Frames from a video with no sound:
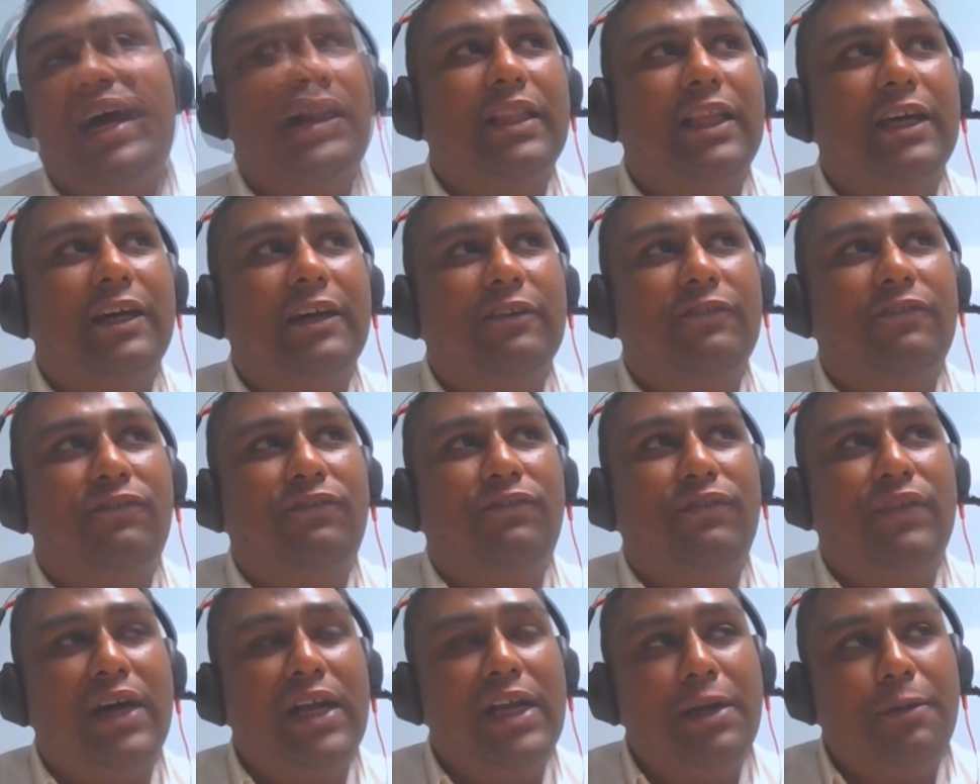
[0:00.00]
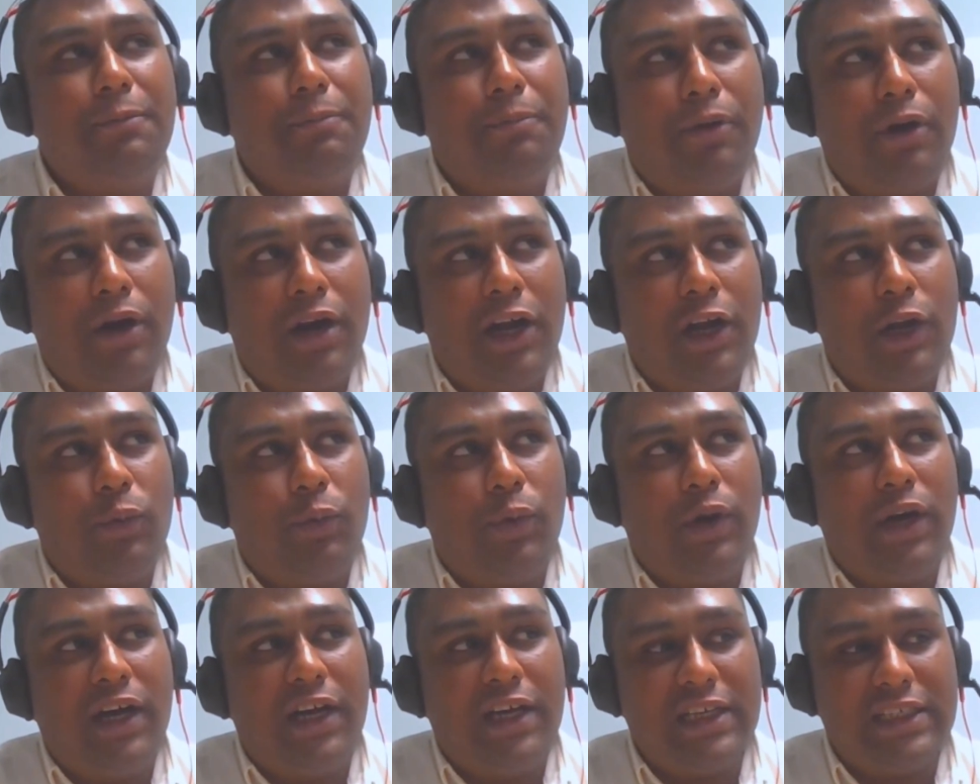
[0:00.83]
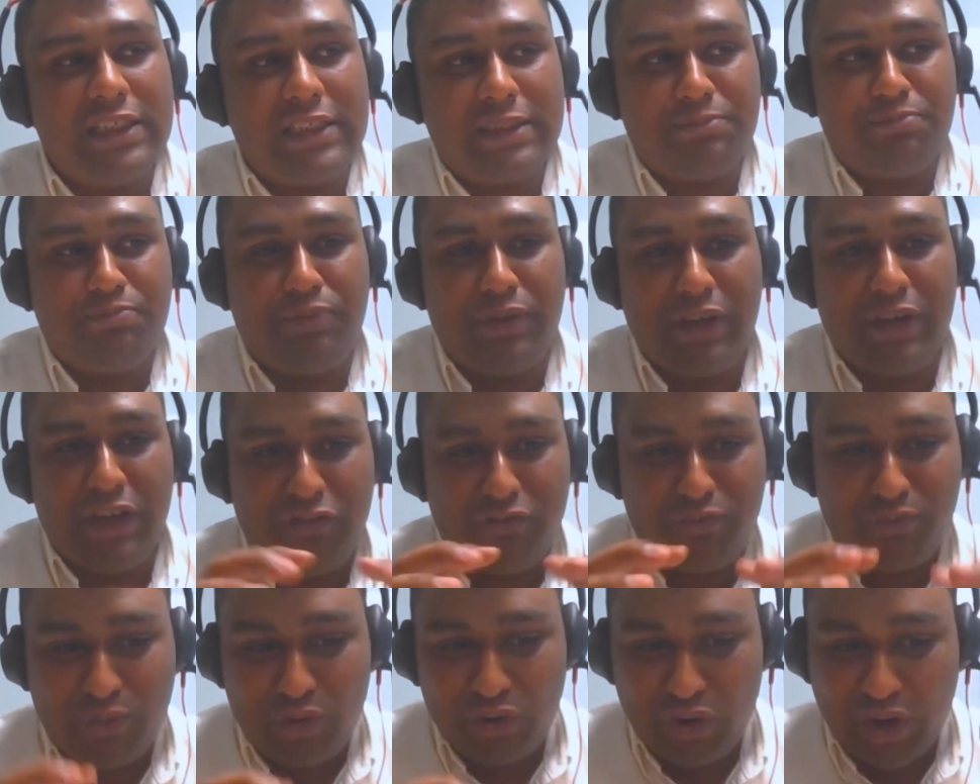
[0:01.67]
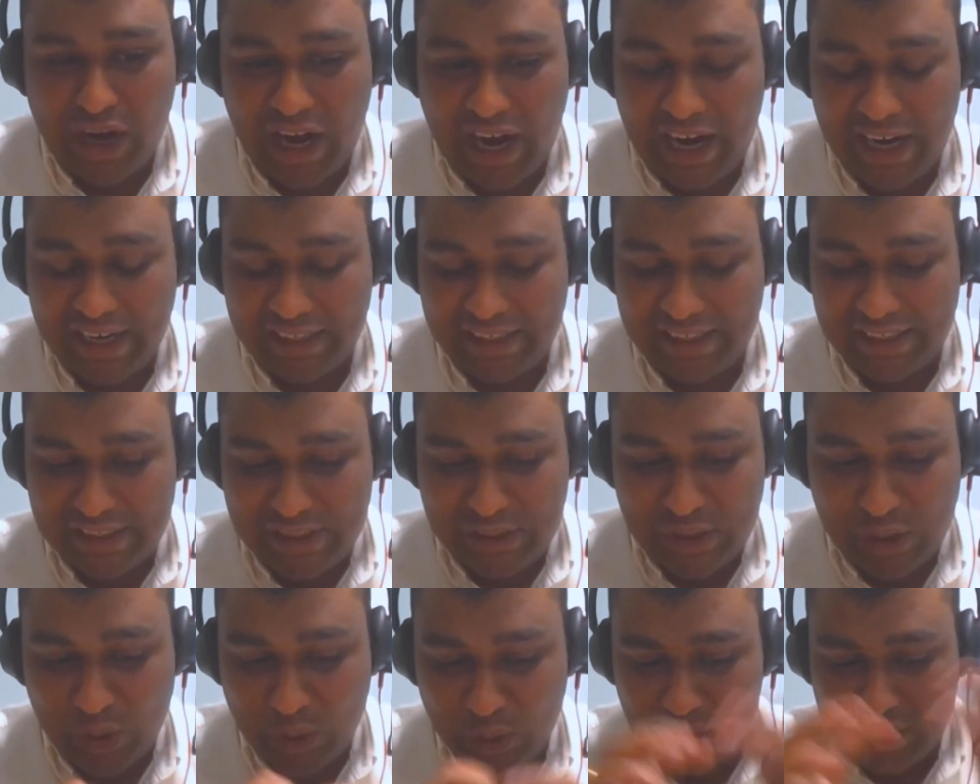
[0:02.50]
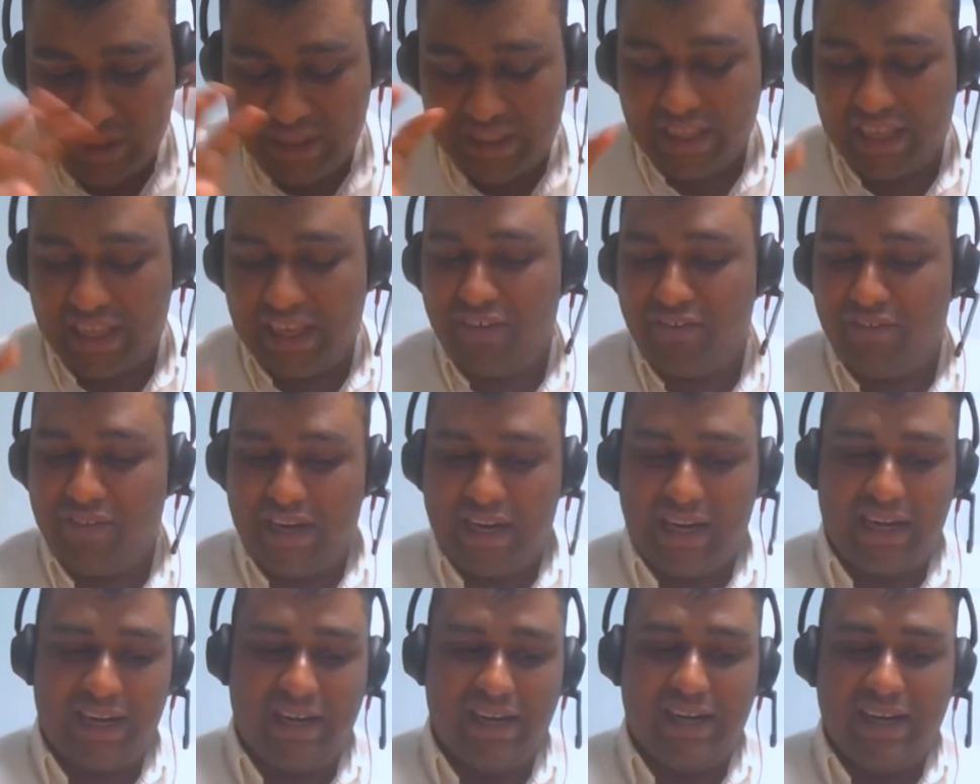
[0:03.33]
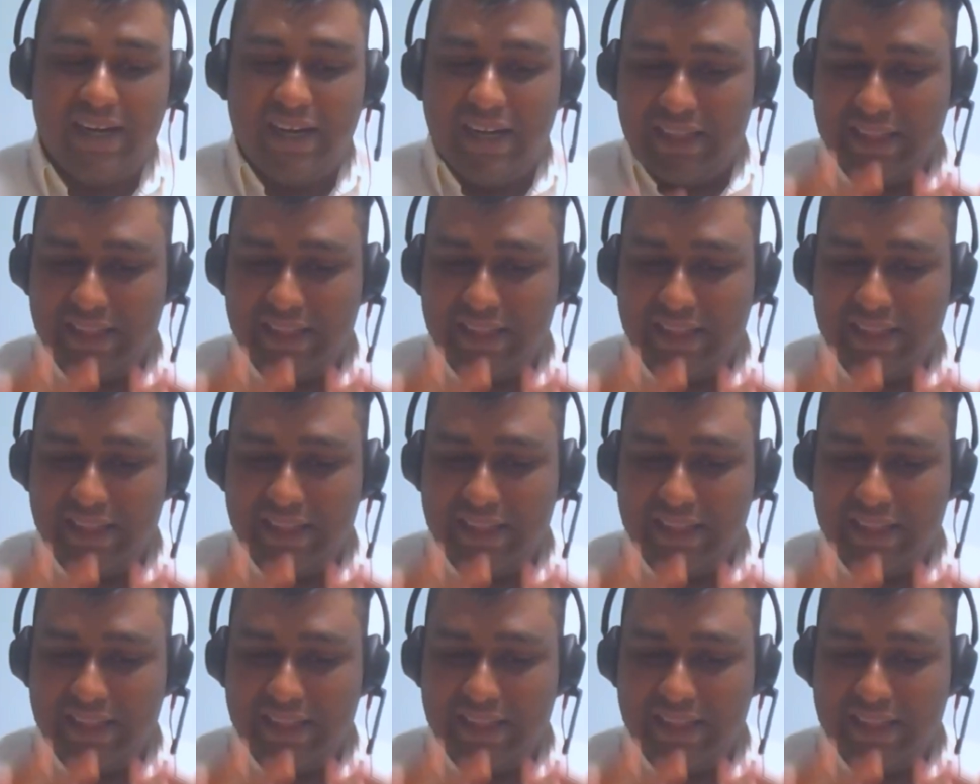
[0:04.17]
The fun part was Brief Pro had this whole thing where